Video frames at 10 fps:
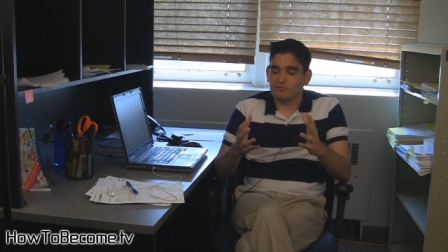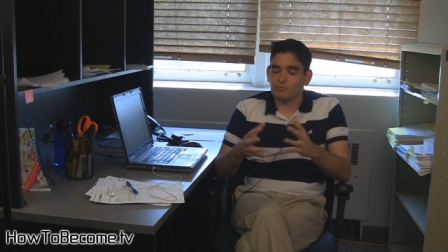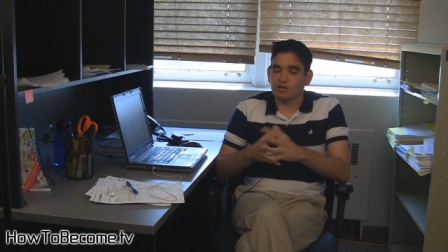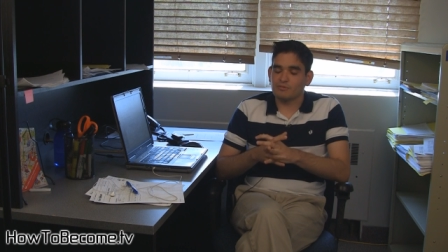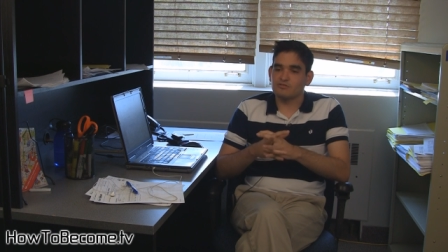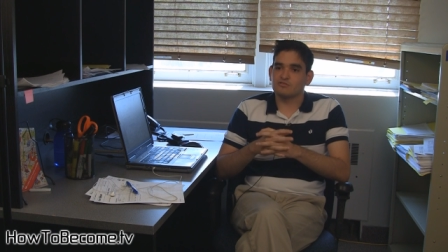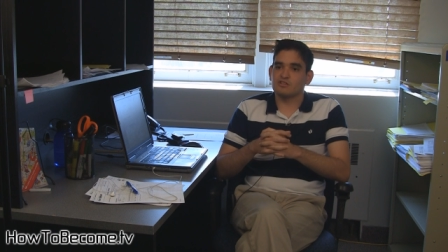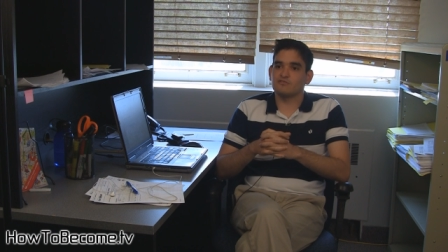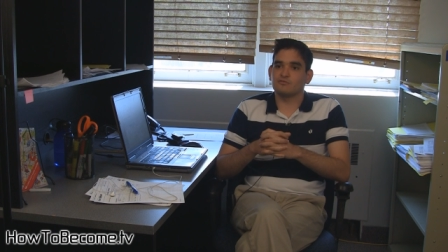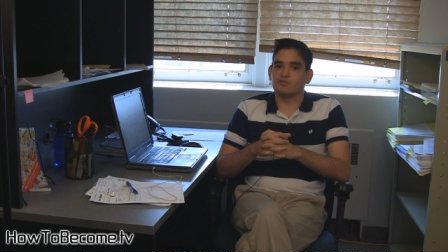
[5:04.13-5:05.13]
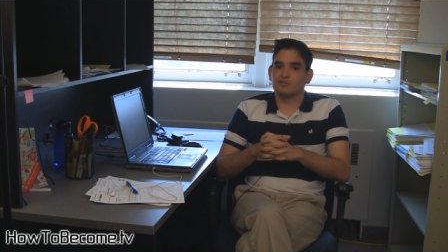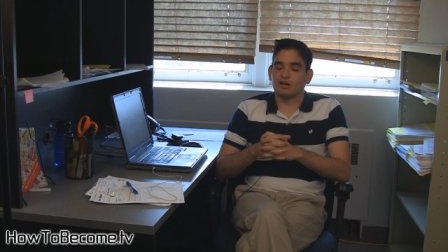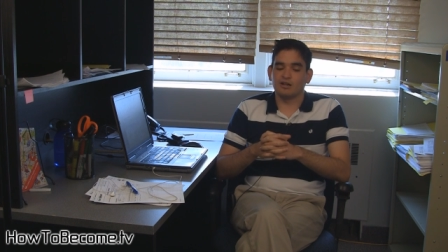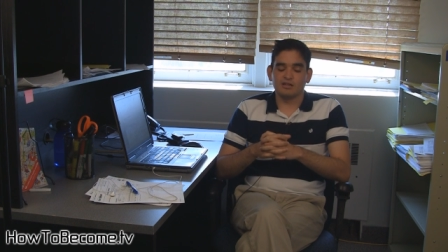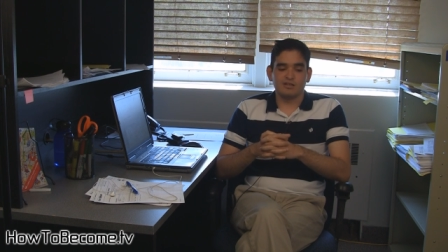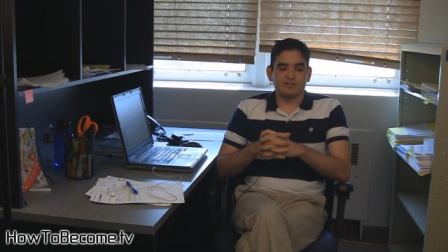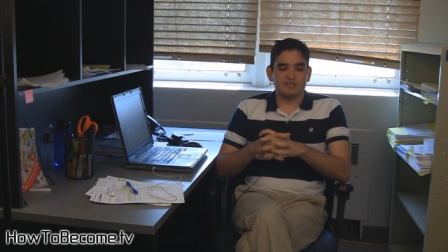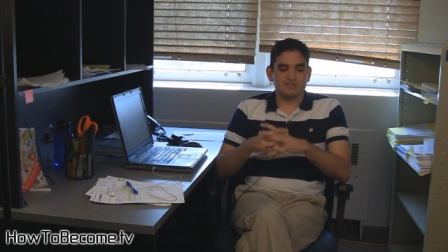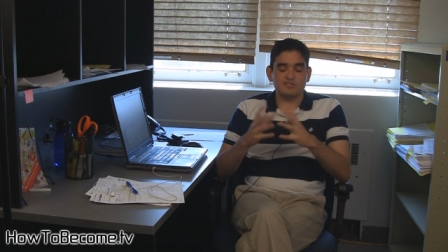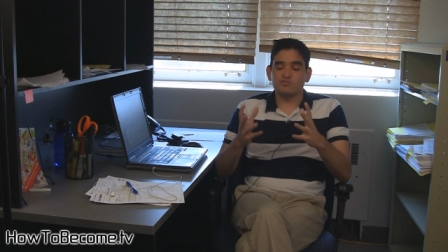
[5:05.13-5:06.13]
if you want to be successful or not.
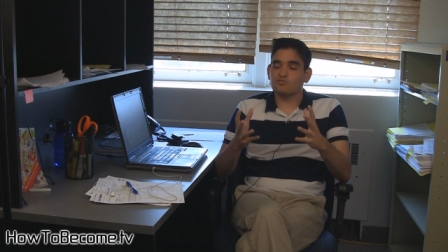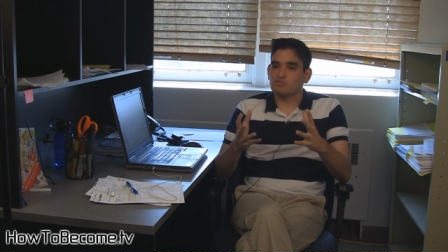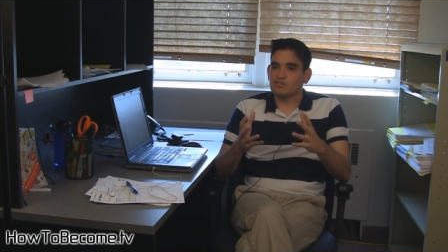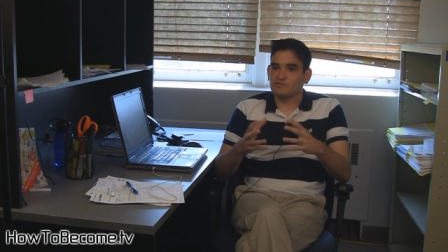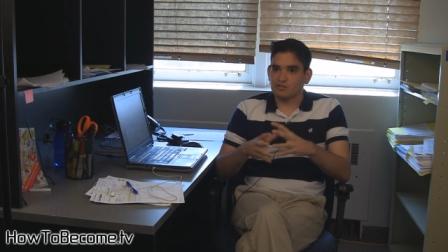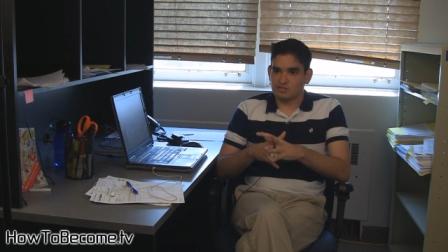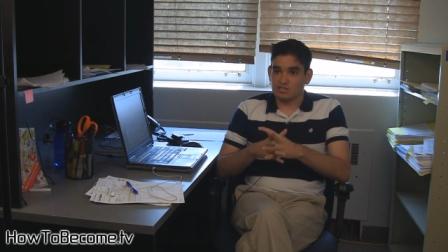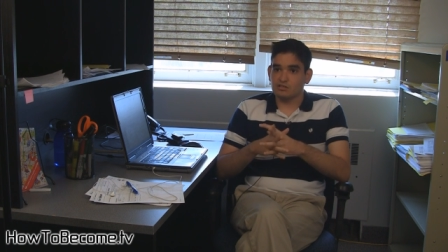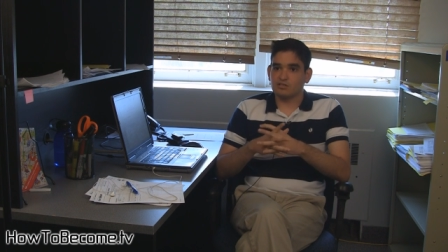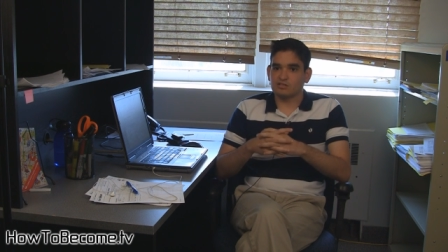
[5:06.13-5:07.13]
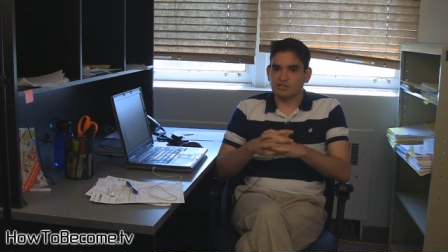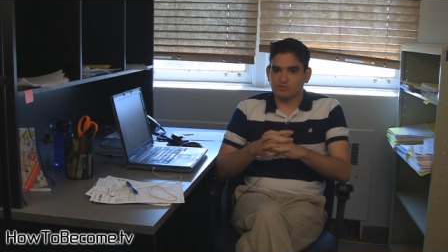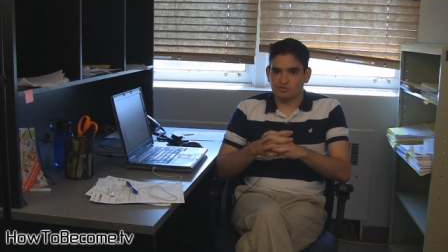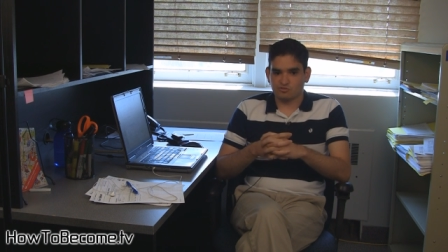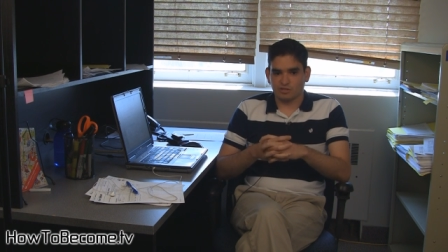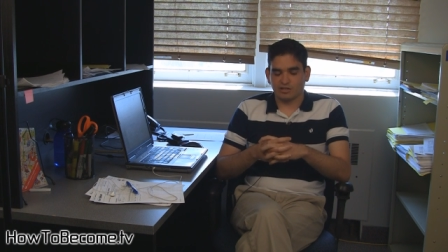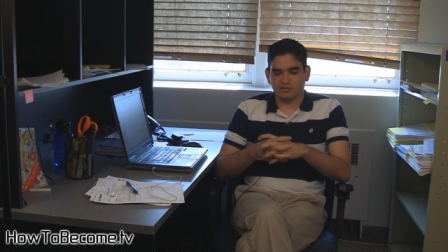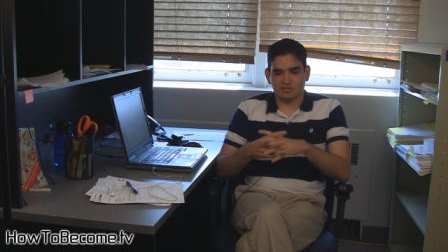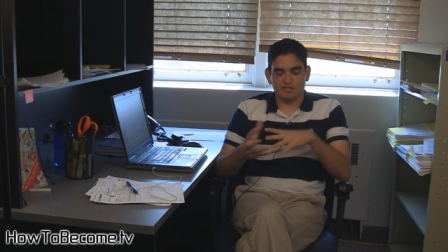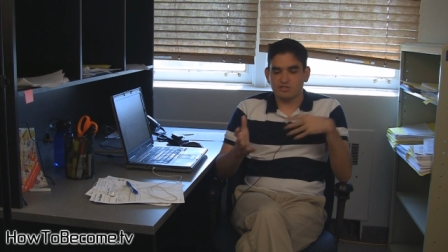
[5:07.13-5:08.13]
This industry is a very cyclical industry.
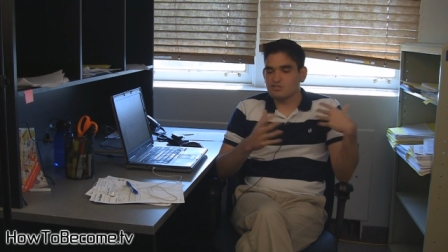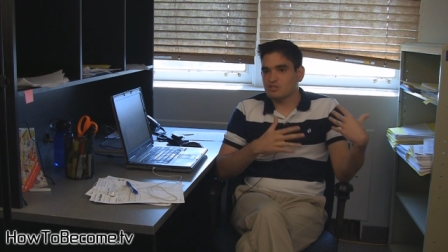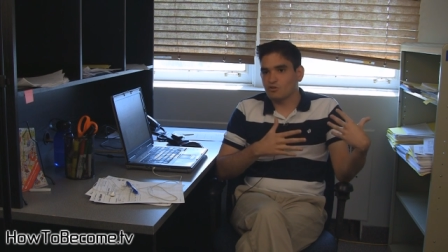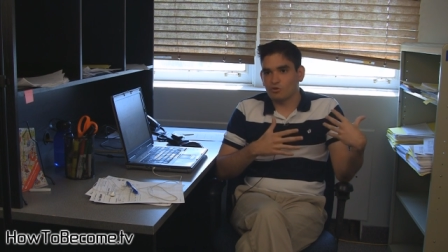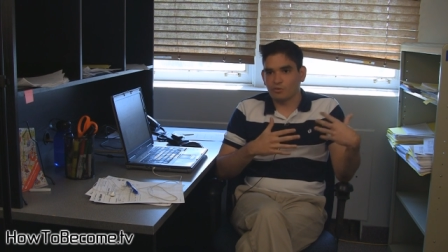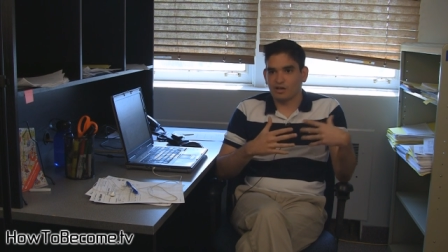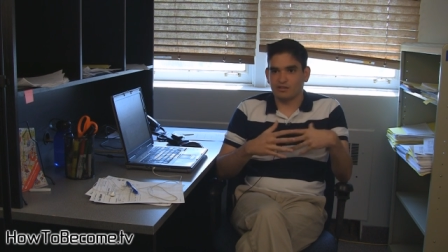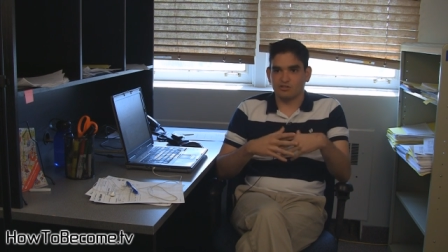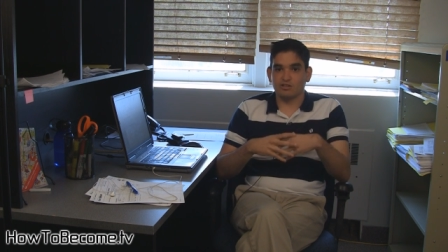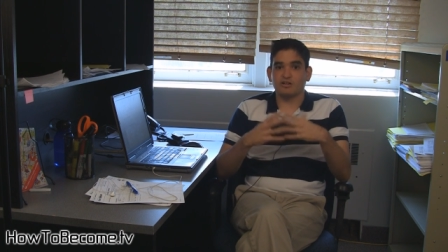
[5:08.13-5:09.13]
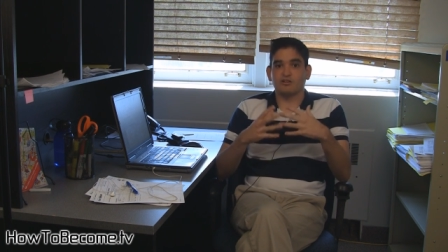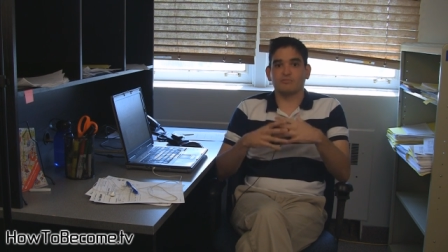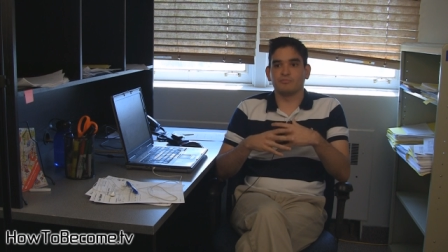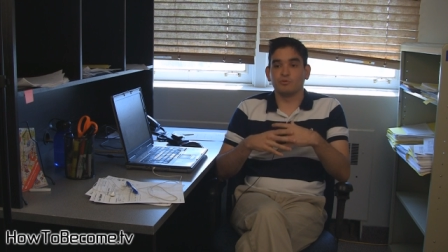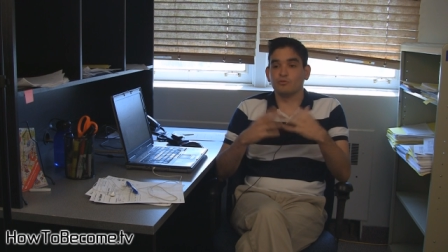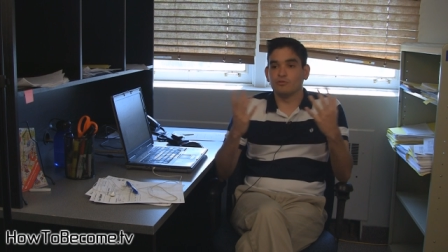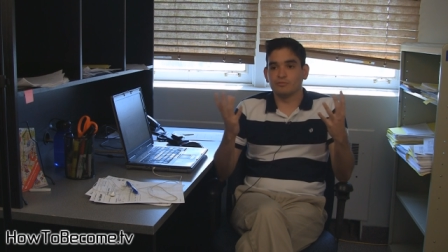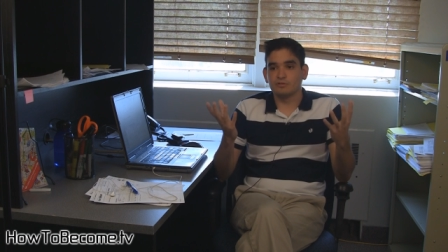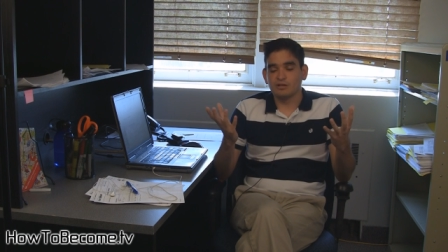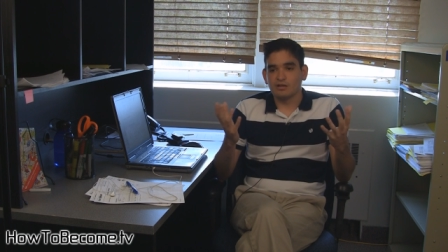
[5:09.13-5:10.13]
Like ten years ago, we had the dot-com
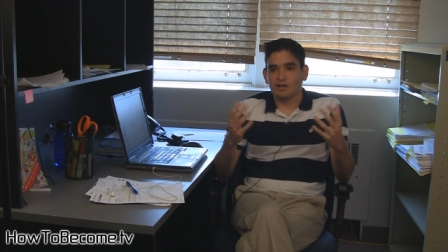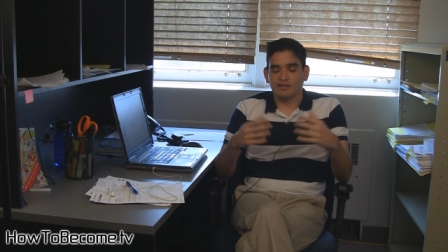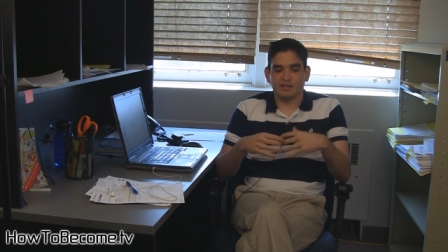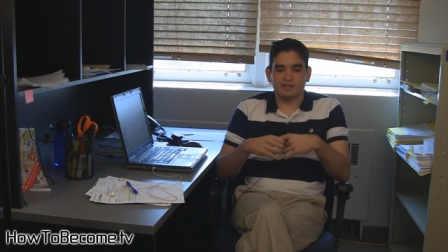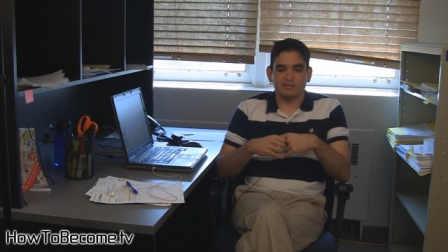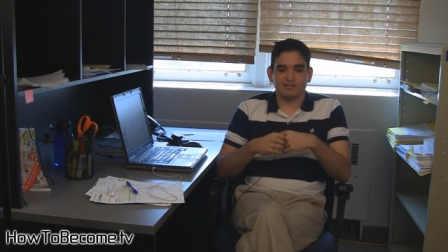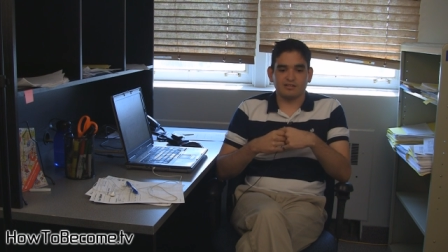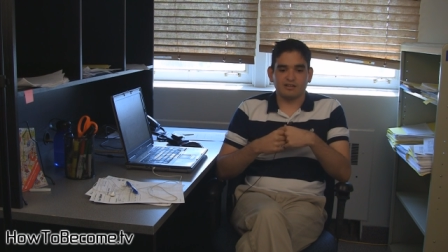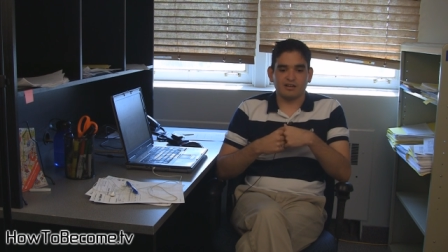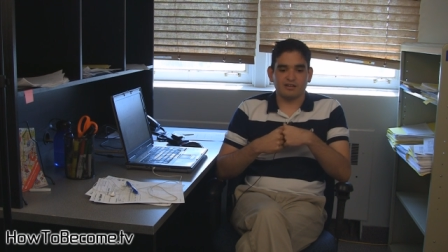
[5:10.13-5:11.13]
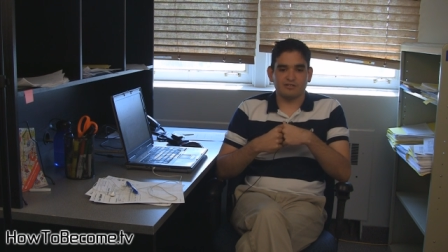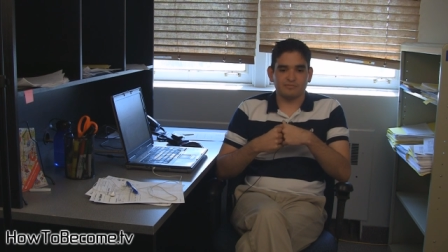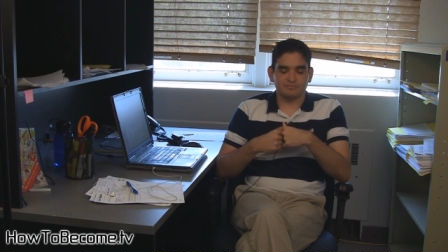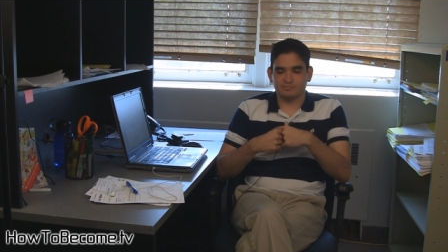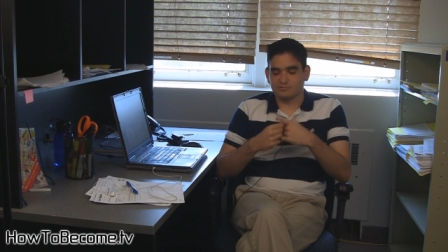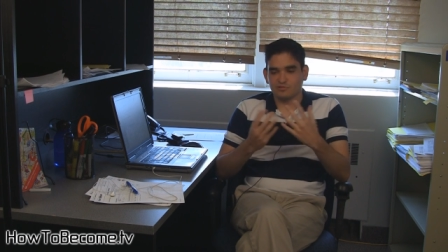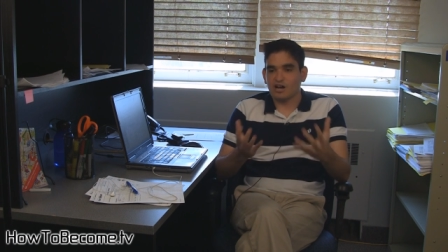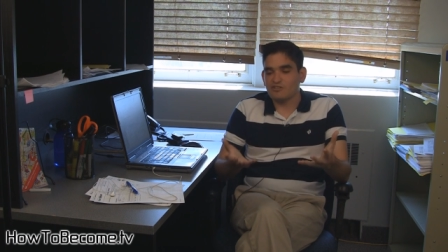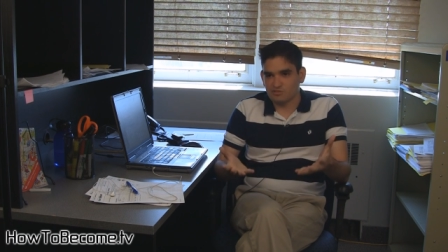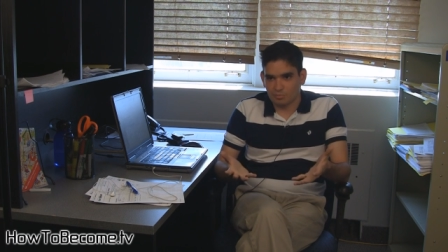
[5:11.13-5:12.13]
boom, and then it kind of
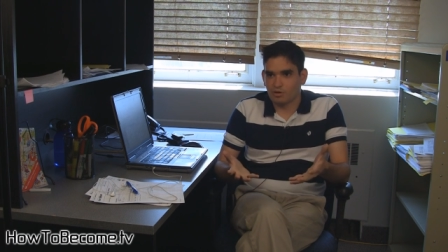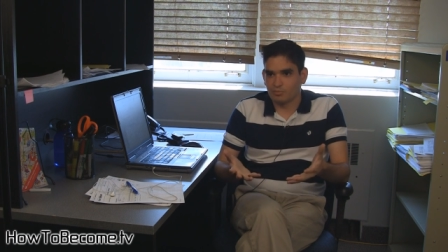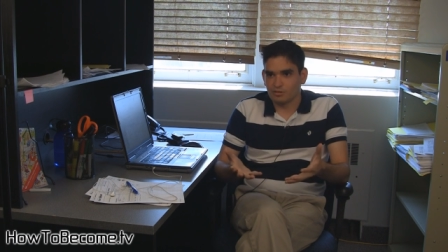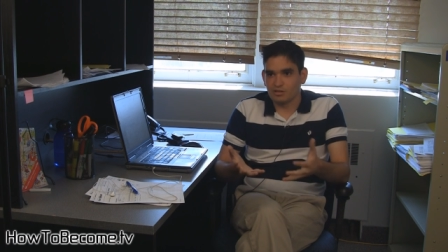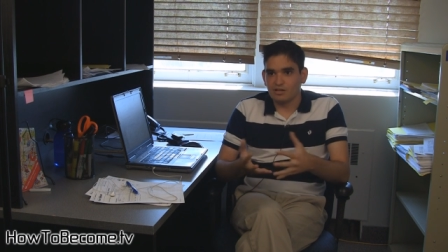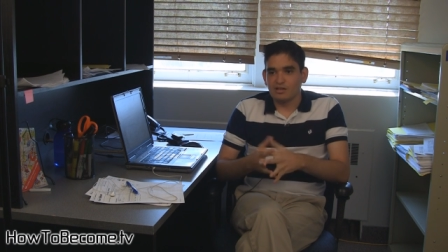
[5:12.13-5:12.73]
crashed the bubble.